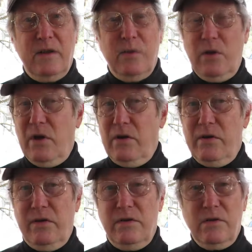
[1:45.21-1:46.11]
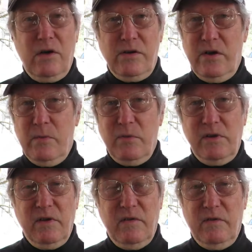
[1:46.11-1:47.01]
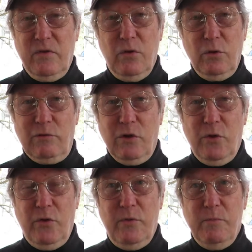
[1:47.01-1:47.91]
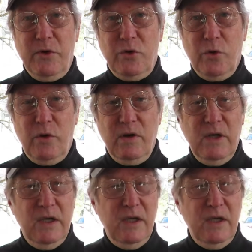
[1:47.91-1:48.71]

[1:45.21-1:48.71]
There were large numbers of old growth, mature